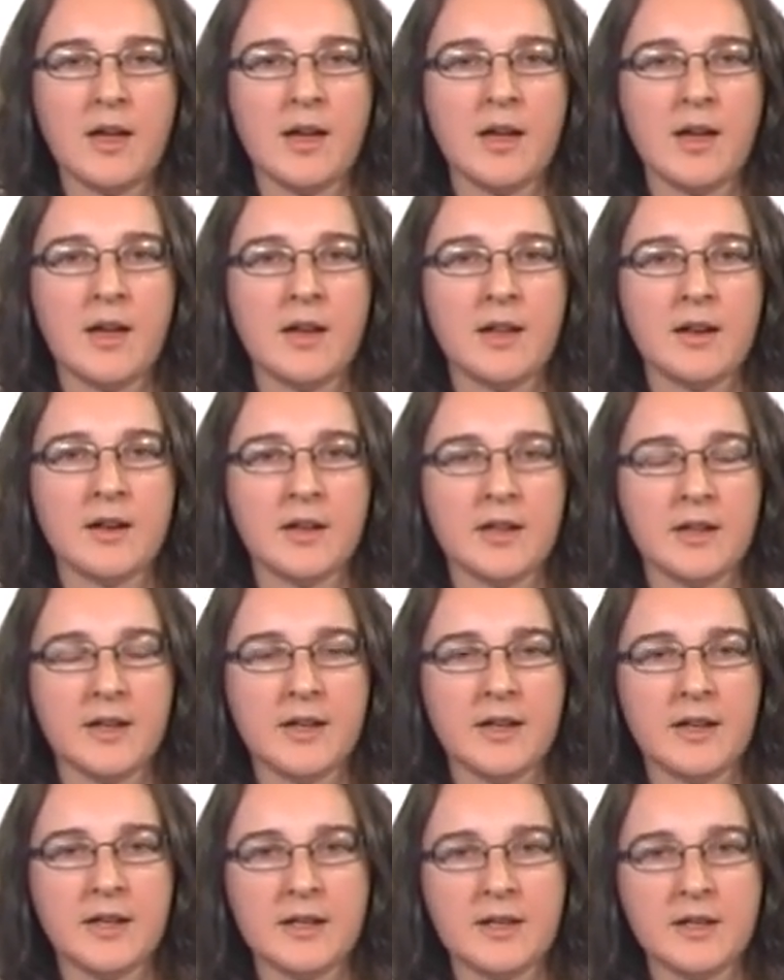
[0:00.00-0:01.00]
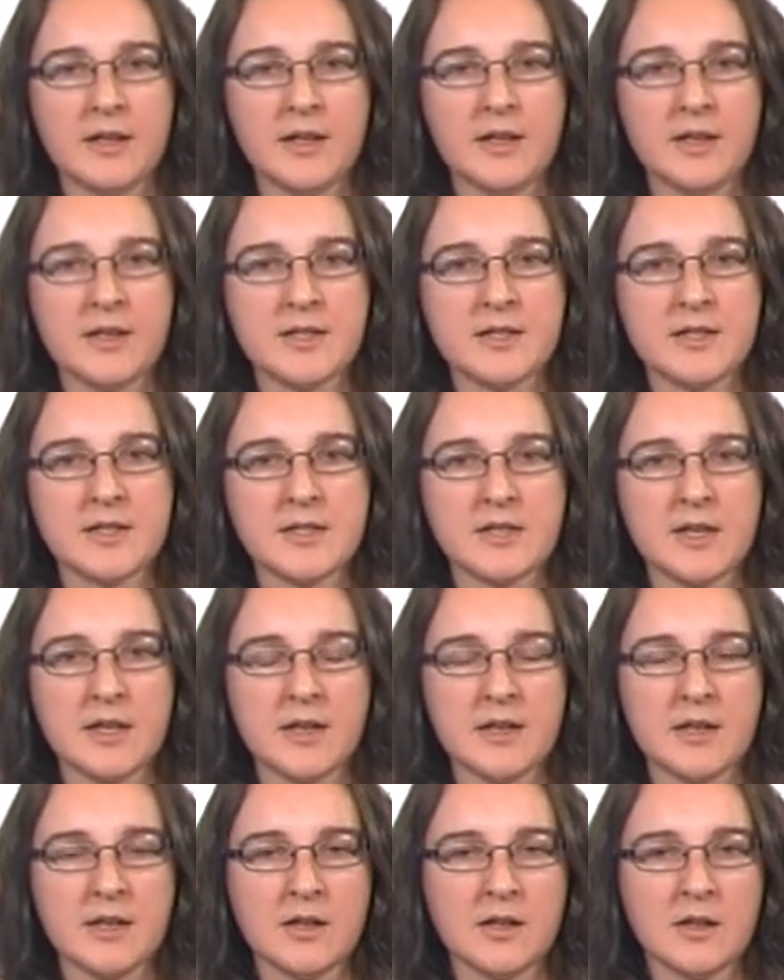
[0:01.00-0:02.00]
and it is
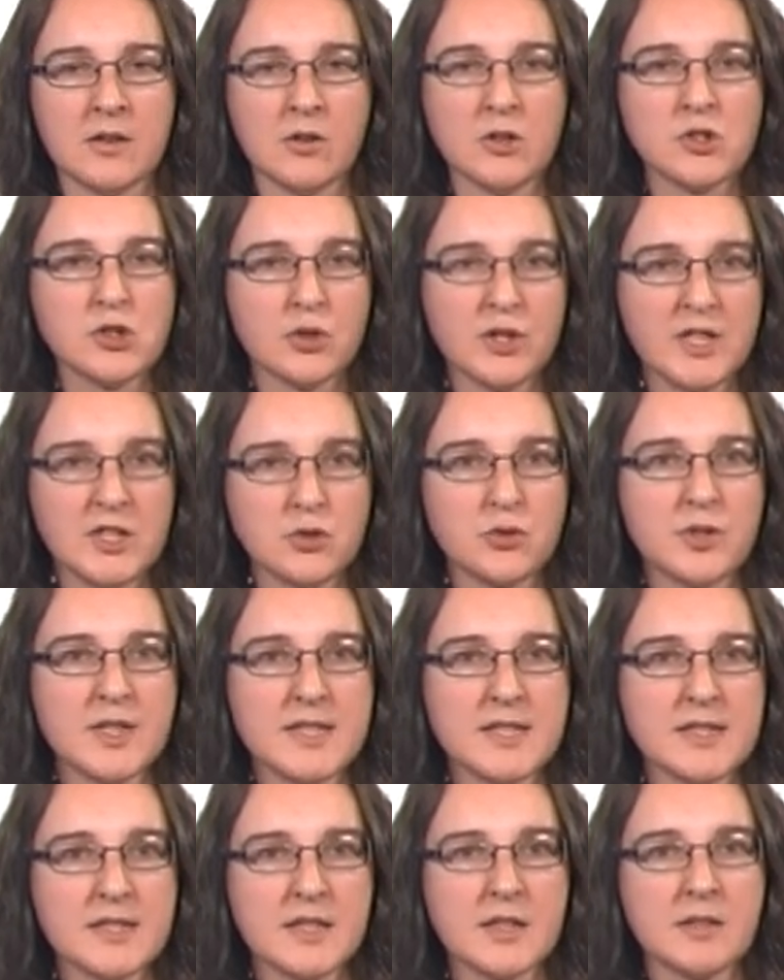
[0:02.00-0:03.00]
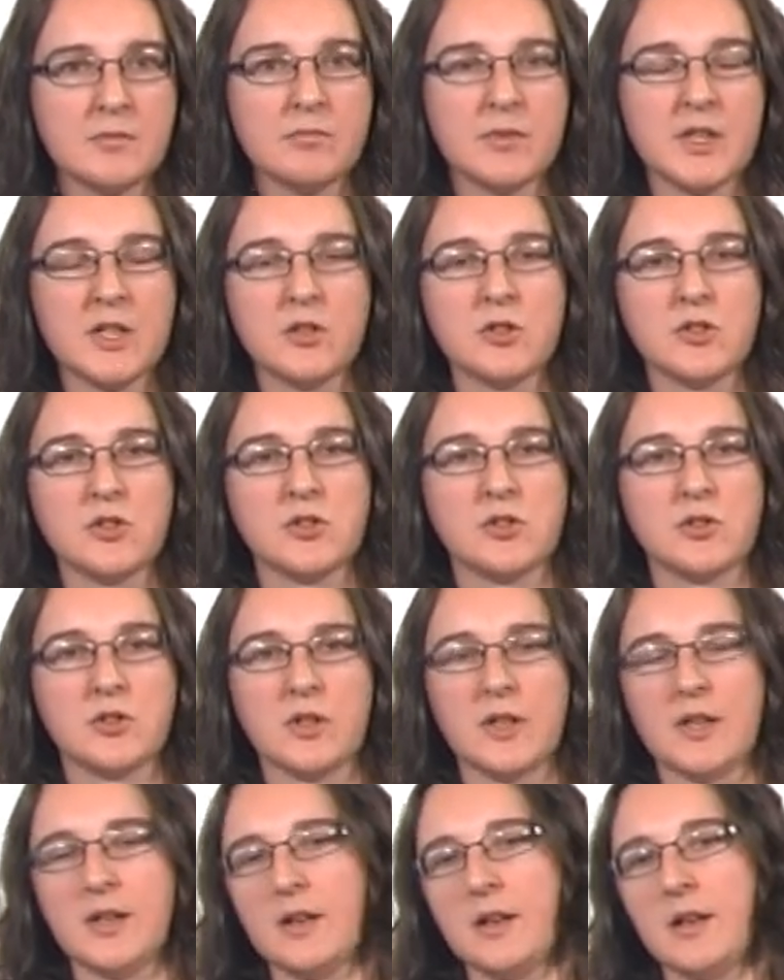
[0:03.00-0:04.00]
also interesting because
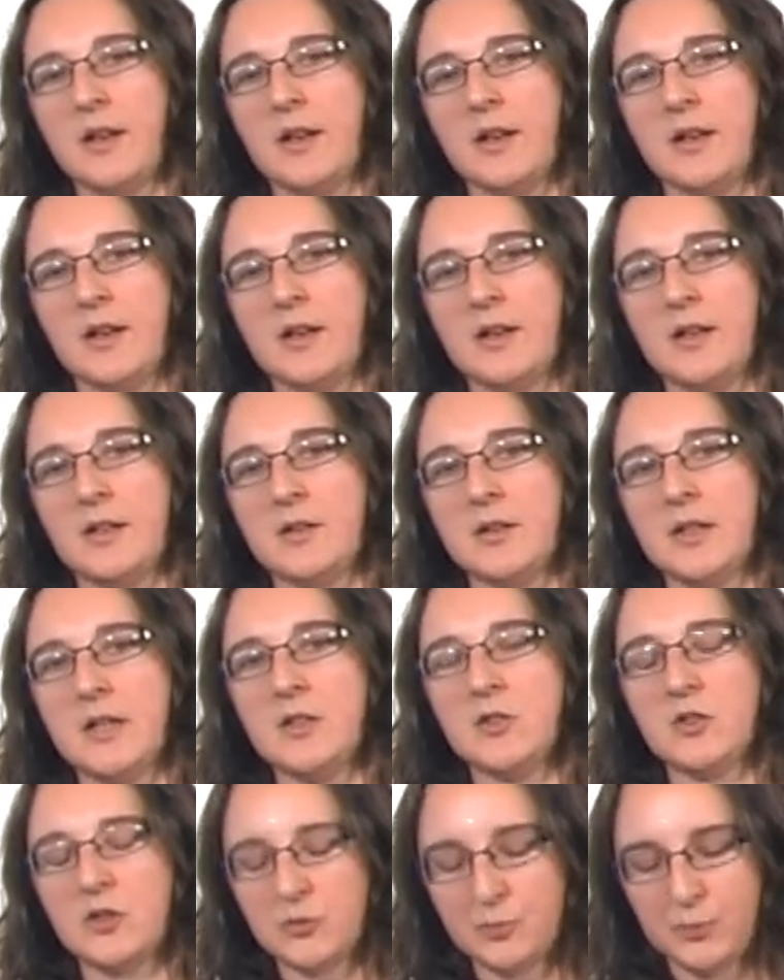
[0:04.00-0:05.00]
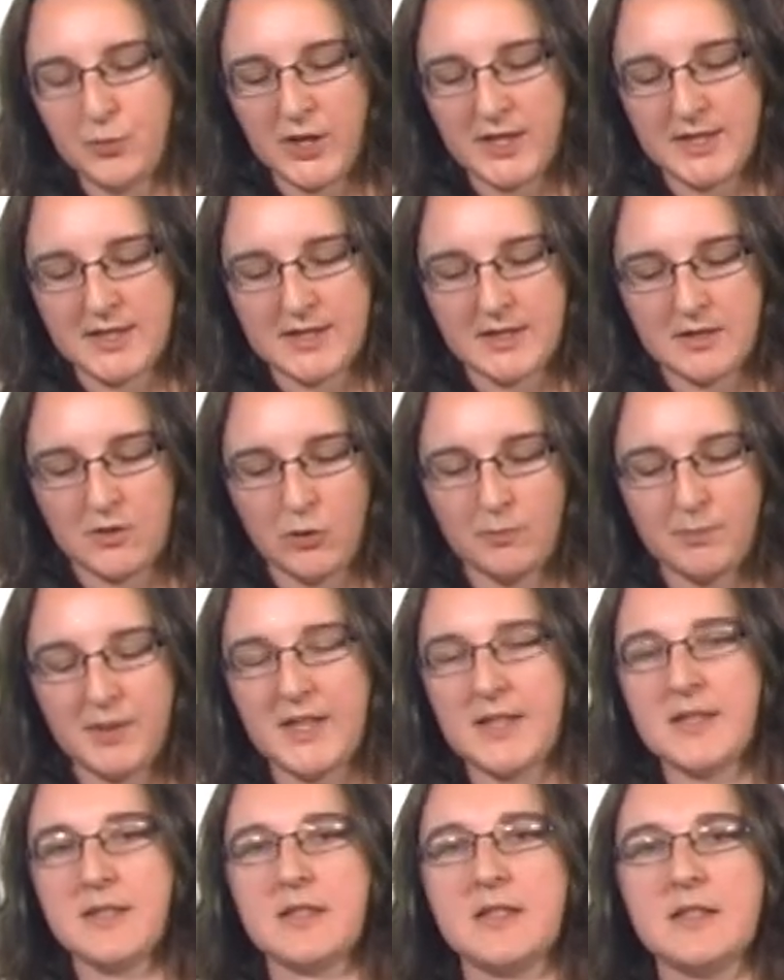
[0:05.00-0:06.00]
it interprets
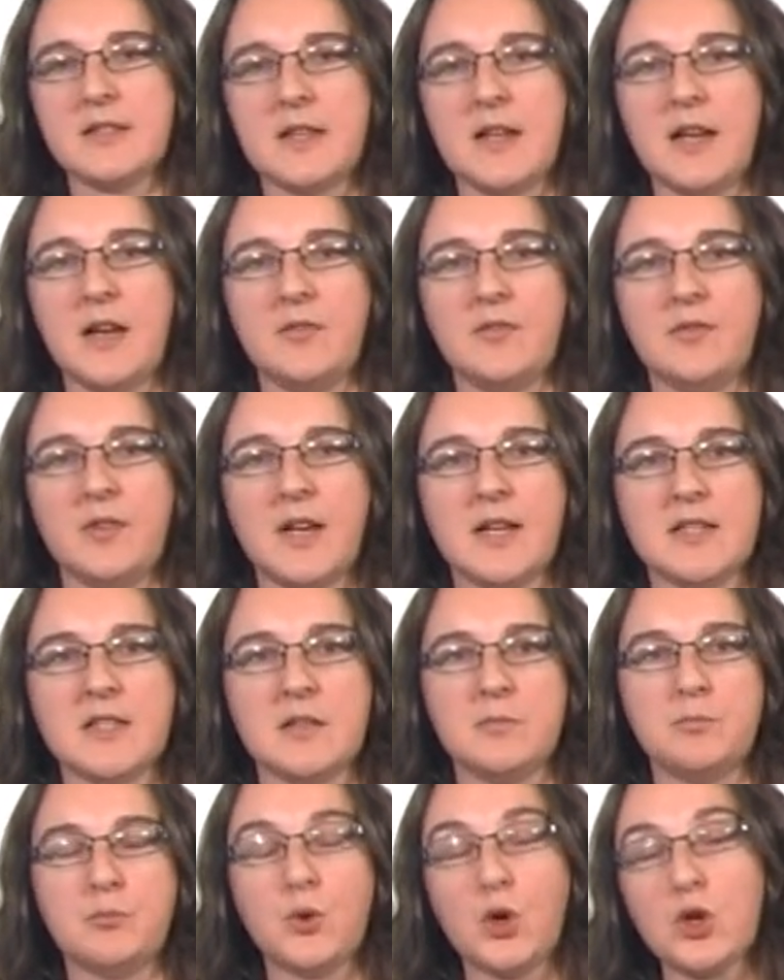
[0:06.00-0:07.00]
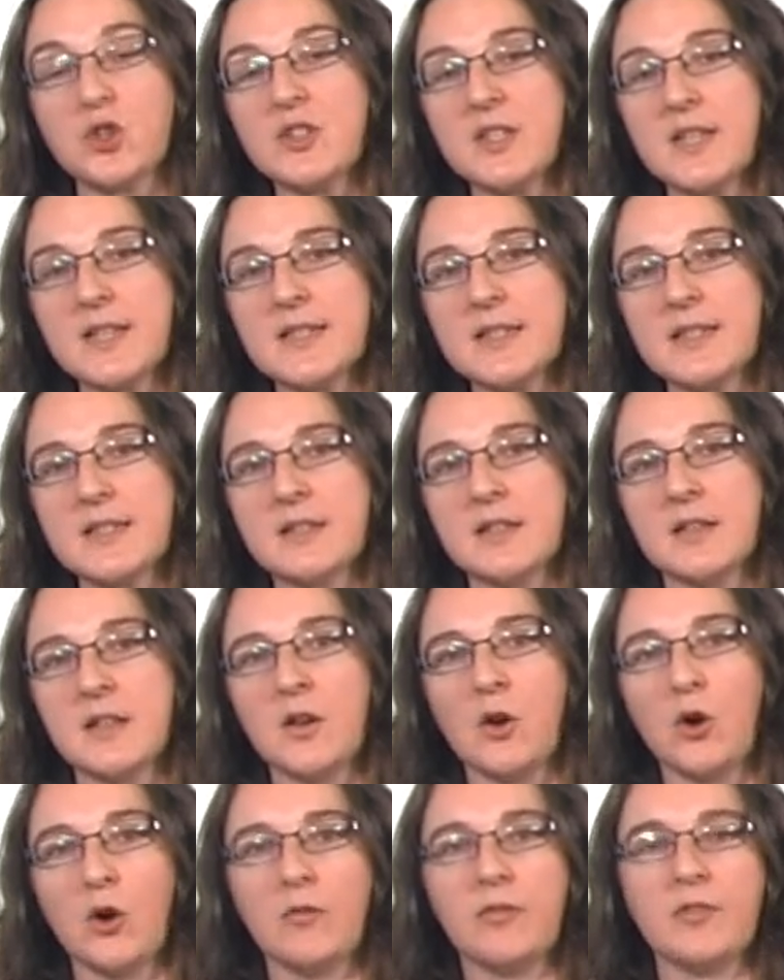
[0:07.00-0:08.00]
competencies as a process
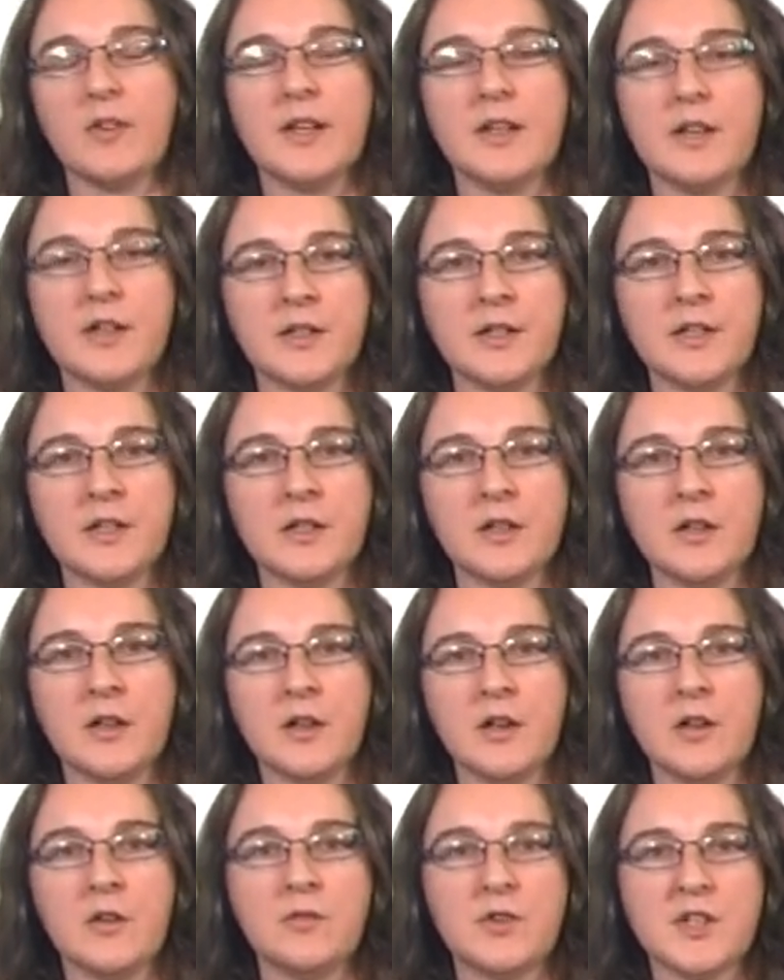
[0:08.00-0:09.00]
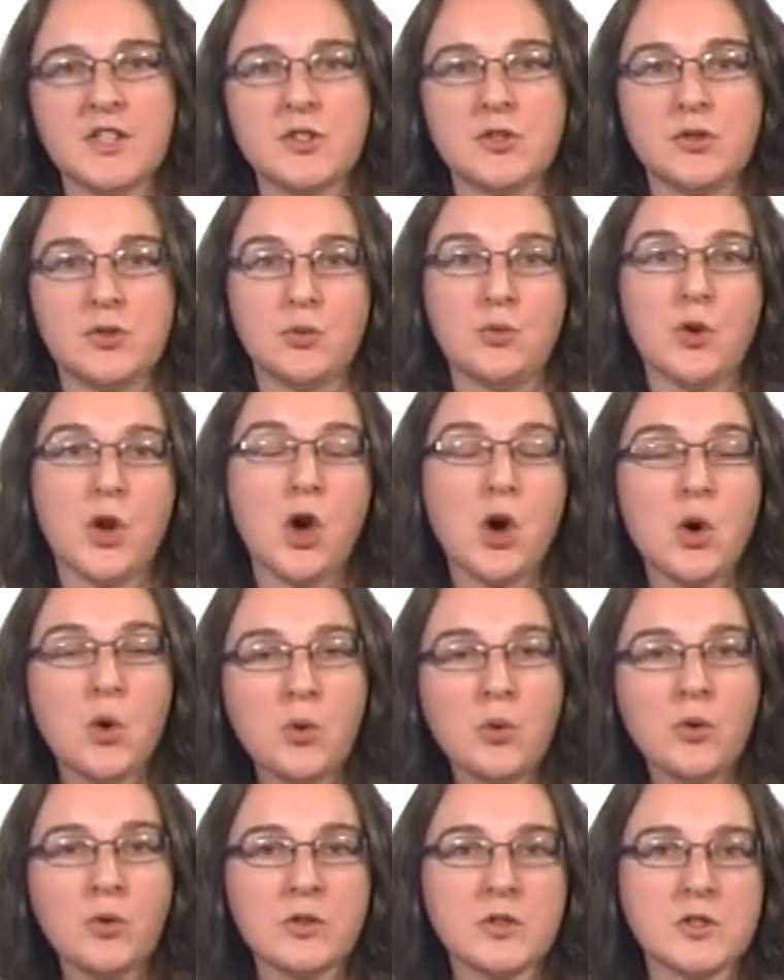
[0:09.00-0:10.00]
of learning first to
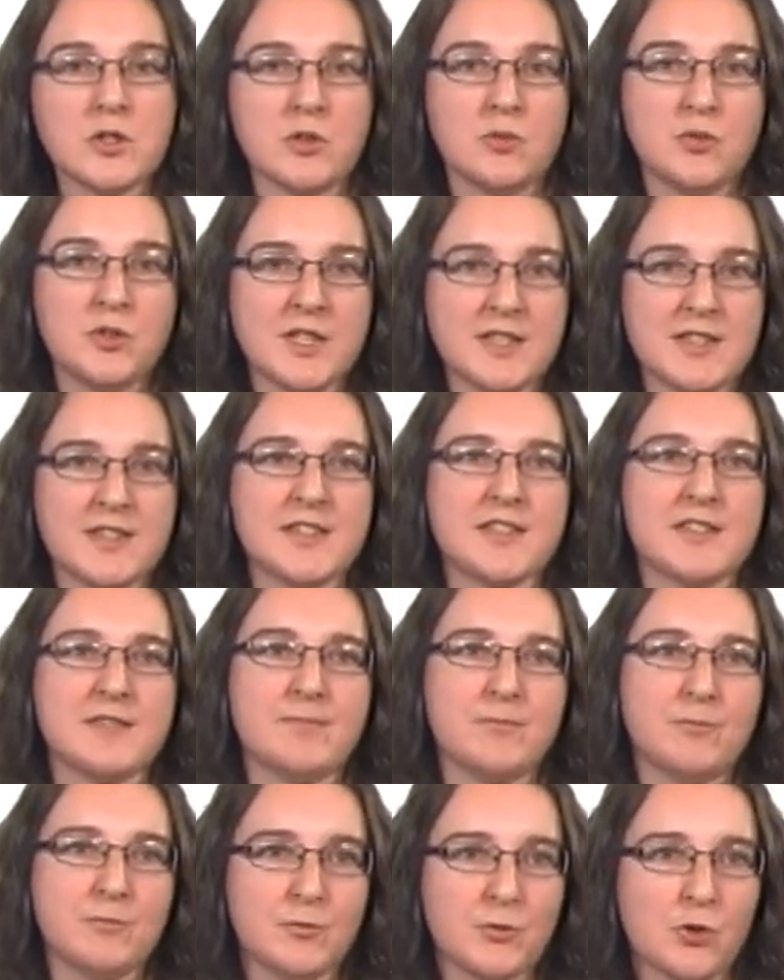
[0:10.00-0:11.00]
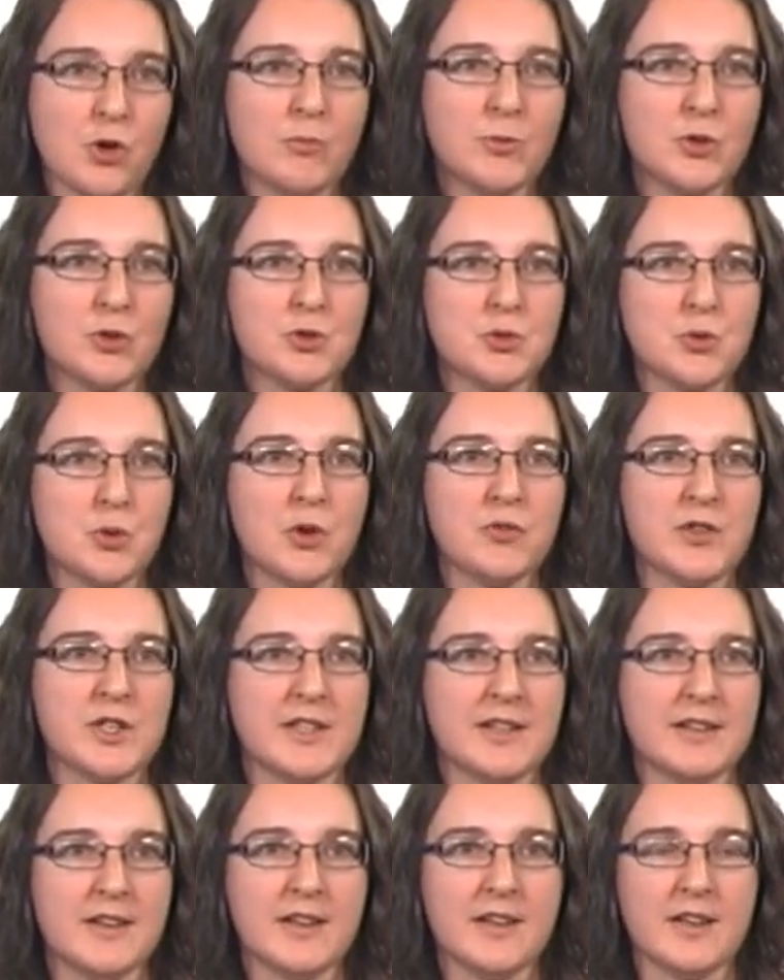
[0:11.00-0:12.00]
know, so this is common to
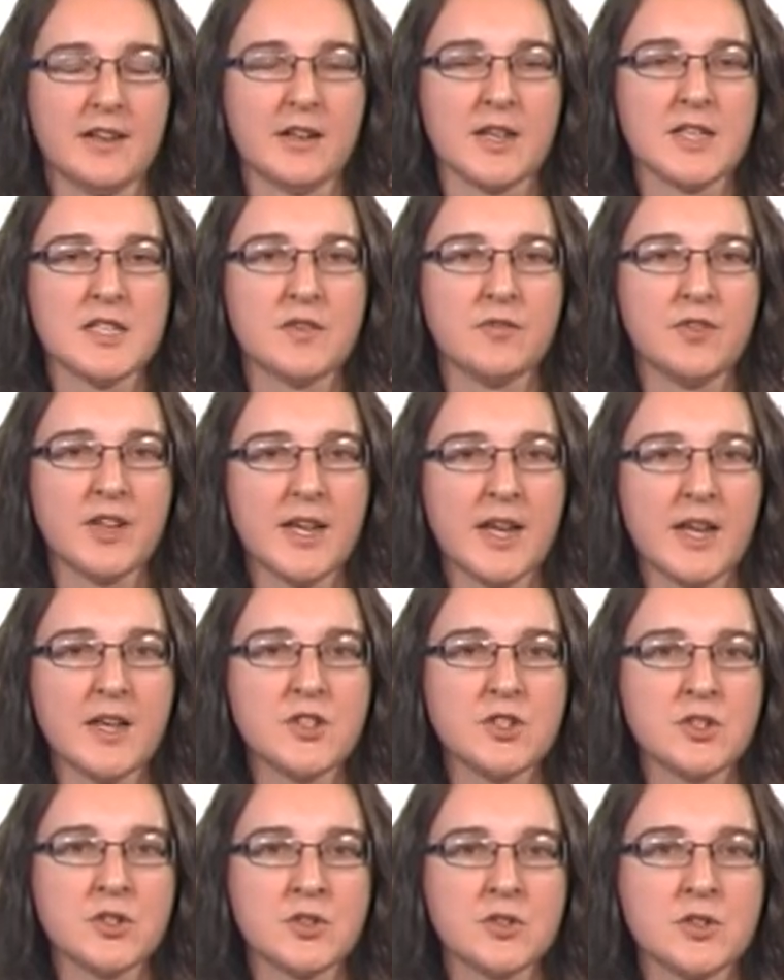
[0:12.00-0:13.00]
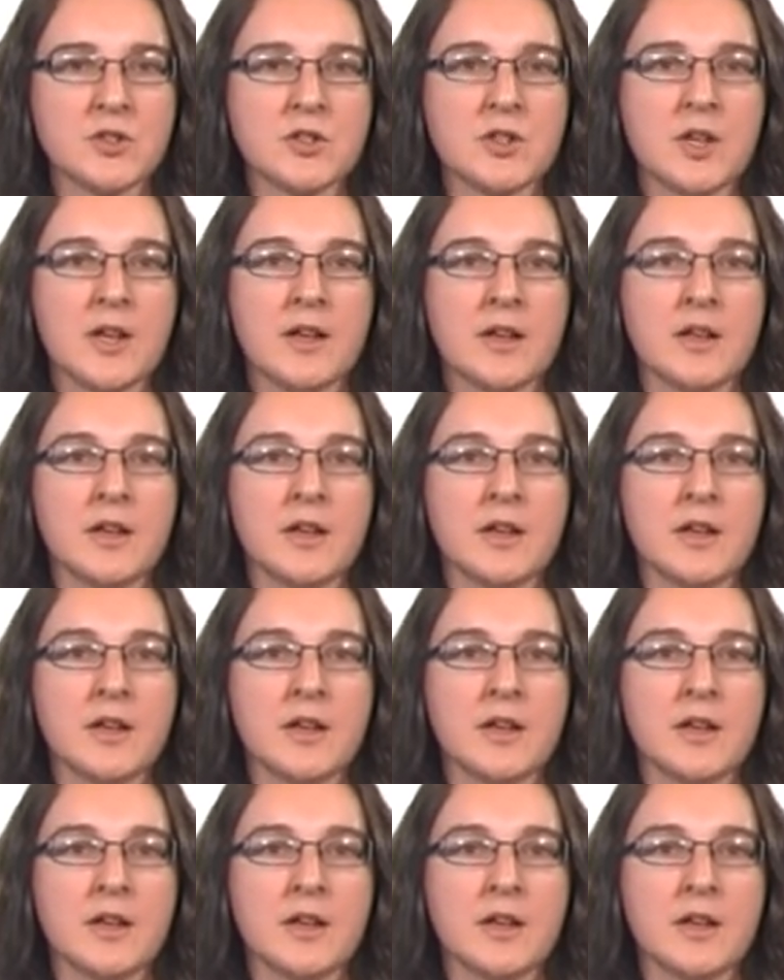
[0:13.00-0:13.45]
other classifications,